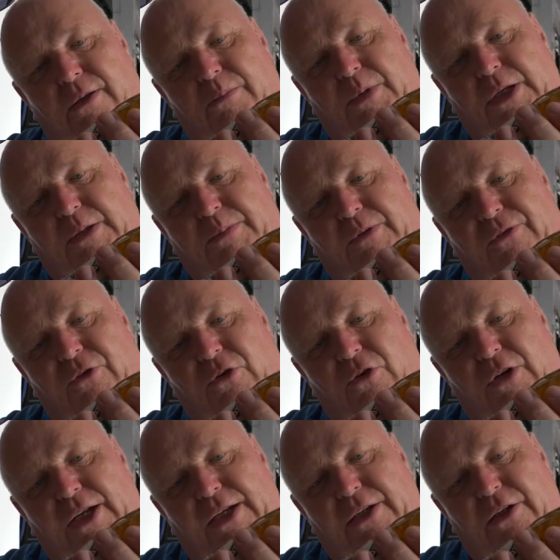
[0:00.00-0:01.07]
Best
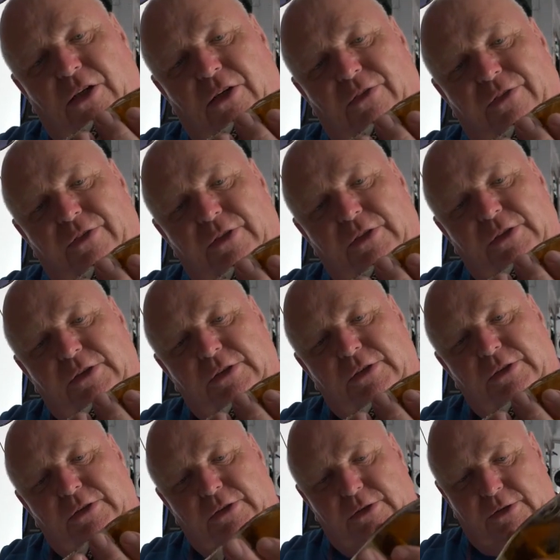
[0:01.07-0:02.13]
before, end of.
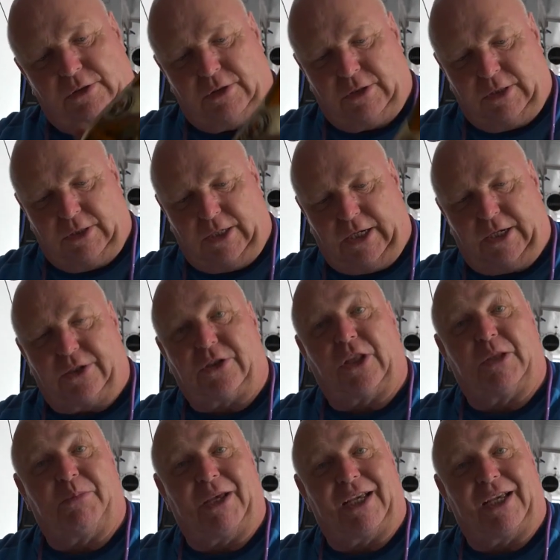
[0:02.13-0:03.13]
It's on the